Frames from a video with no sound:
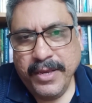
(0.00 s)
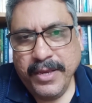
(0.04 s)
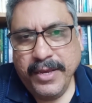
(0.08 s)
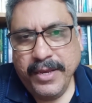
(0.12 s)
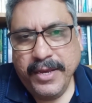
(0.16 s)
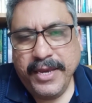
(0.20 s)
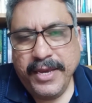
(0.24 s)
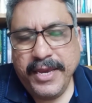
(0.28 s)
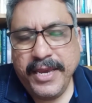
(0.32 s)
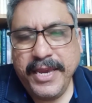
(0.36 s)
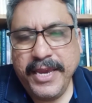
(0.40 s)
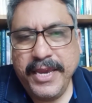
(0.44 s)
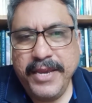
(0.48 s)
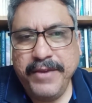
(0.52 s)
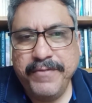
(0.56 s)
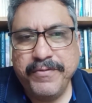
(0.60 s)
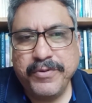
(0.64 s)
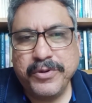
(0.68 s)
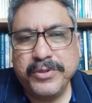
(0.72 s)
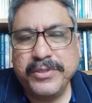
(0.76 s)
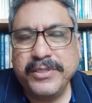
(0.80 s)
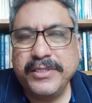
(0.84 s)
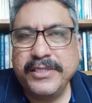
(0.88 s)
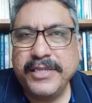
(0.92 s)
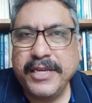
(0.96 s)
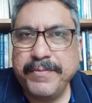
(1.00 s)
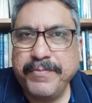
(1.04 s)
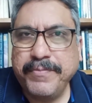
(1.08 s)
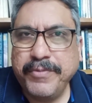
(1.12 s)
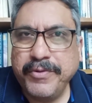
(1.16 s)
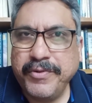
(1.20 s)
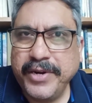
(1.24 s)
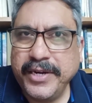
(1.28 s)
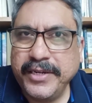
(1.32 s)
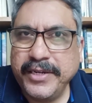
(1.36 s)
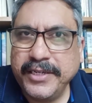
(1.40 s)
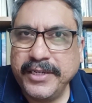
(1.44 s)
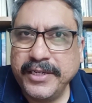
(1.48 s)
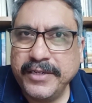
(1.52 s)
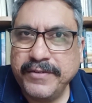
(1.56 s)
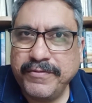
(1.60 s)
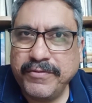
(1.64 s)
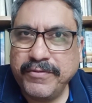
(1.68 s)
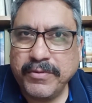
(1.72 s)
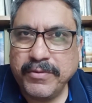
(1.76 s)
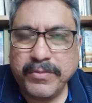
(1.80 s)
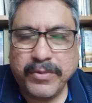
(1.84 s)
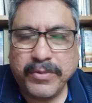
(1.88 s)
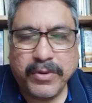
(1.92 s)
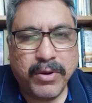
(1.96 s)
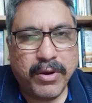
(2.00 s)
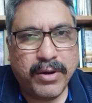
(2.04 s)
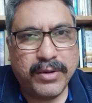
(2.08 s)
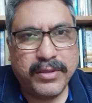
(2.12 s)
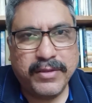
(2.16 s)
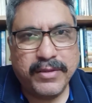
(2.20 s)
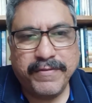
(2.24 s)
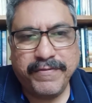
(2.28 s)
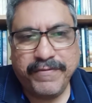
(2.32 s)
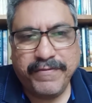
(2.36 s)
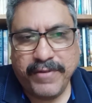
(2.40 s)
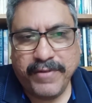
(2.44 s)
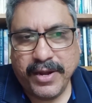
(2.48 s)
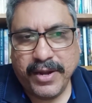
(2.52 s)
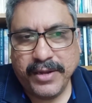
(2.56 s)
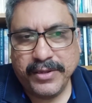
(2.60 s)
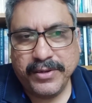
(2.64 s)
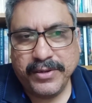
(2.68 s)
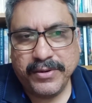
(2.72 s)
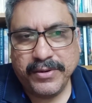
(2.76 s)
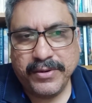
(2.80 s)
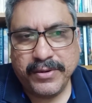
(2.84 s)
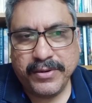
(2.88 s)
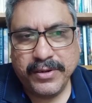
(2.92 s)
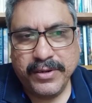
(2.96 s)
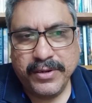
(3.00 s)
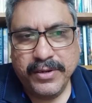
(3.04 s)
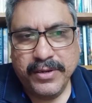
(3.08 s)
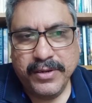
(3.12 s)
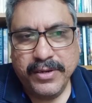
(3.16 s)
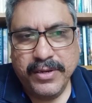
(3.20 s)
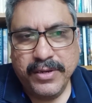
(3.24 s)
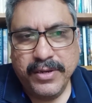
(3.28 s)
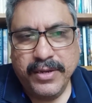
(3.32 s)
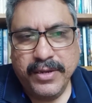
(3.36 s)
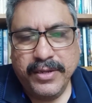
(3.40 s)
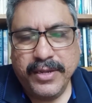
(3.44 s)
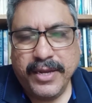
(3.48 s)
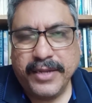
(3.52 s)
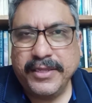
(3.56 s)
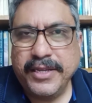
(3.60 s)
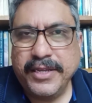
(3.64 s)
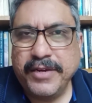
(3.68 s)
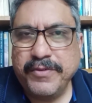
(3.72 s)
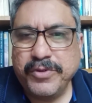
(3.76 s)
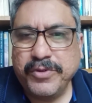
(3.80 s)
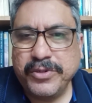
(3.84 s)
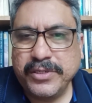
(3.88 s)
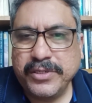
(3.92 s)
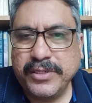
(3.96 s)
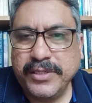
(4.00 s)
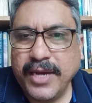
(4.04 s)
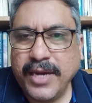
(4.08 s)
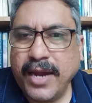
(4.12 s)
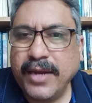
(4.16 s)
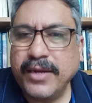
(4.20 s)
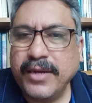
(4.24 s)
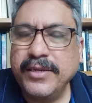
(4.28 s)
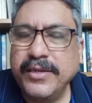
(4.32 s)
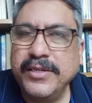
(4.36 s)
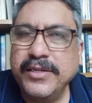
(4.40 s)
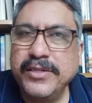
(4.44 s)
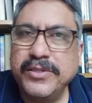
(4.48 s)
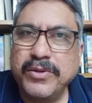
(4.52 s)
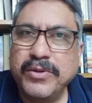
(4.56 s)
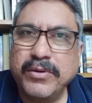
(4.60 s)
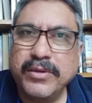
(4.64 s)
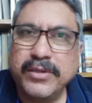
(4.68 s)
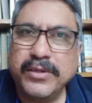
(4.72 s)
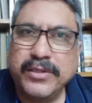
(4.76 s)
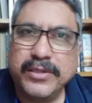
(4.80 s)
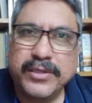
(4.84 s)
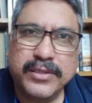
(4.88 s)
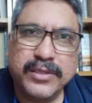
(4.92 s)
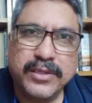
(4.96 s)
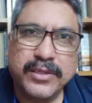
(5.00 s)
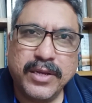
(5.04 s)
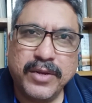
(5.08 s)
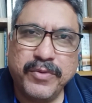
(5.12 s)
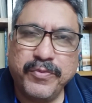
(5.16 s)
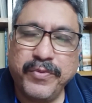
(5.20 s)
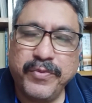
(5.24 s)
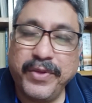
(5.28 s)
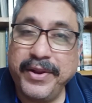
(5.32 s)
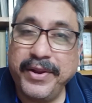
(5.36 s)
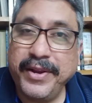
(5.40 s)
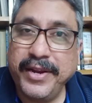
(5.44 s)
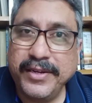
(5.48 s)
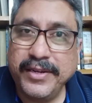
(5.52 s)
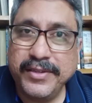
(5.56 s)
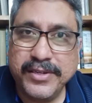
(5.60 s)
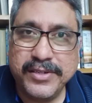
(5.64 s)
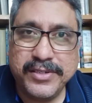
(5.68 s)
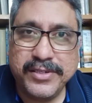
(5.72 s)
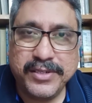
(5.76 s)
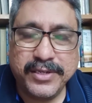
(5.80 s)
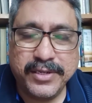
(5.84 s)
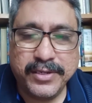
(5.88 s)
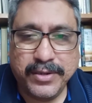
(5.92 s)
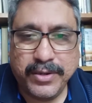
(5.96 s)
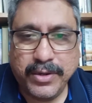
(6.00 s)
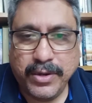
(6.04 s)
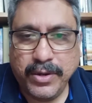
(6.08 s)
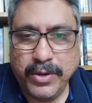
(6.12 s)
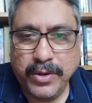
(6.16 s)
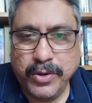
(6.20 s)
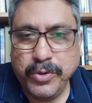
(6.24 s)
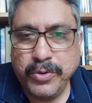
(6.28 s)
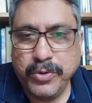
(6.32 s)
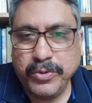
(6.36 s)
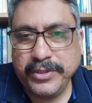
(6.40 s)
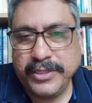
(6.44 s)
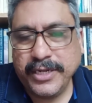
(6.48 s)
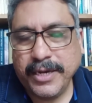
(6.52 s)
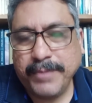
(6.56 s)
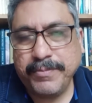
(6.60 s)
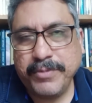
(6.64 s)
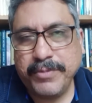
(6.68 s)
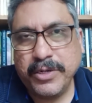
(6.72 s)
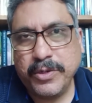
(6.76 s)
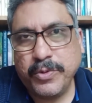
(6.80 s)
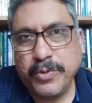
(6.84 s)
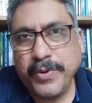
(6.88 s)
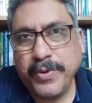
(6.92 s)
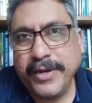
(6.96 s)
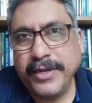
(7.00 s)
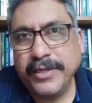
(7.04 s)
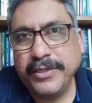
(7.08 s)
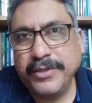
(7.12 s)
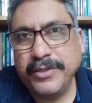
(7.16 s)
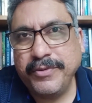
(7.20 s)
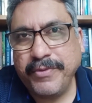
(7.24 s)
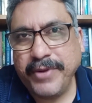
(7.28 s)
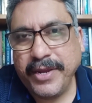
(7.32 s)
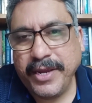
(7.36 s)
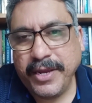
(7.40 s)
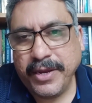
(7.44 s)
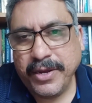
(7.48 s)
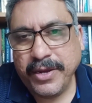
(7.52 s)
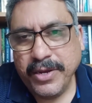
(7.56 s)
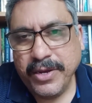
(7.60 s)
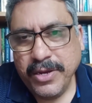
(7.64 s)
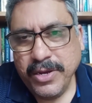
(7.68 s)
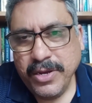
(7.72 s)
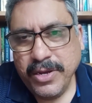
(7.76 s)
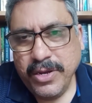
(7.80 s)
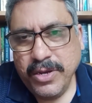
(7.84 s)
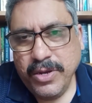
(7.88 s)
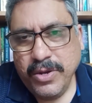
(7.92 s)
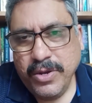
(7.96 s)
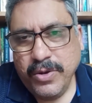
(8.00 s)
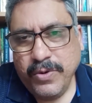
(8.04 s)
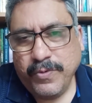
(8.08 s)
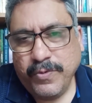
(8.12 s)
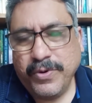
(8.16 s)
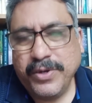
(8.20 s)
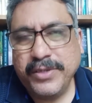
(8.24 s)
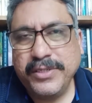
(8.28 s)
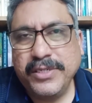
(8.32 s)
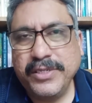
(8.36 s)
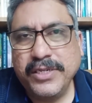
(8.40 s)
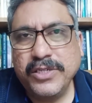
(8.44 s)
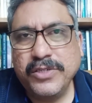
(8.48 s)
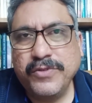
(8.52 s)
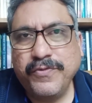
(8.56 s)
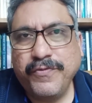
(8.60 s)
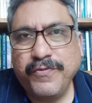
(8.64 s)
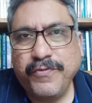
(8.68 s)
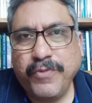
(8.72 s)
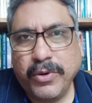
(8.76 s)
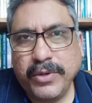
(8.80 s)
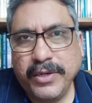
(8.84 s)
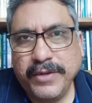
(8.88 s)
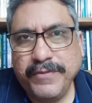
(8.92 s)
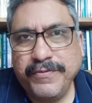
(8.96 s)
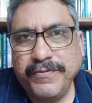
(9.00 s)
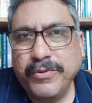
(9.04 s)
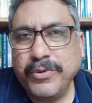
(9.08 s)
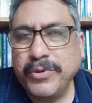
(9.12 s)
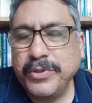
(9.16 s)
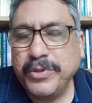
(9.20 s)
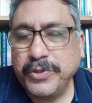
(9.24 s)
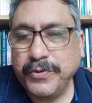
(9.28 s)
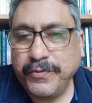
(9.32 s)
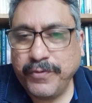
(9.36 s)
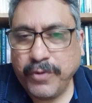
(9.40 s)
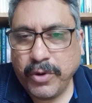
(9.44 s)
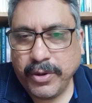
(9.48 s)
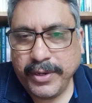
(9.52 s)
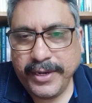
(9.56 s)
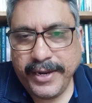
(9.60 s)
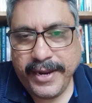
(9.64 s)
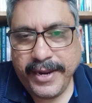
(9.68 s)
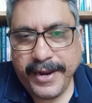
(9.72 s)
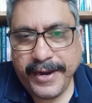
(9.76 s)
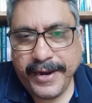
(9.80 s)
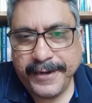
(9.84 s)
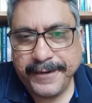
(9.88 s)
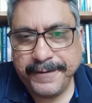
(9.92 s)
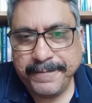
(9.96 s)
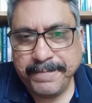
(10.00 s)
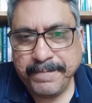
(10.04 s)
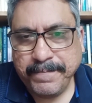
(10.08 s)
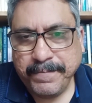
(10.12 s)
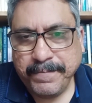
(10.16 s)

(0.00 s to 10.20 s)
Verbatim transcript: he was separated from God the Father, and there was darkness on earth. And we read this in Luke chapter 23, verses 44 to 48.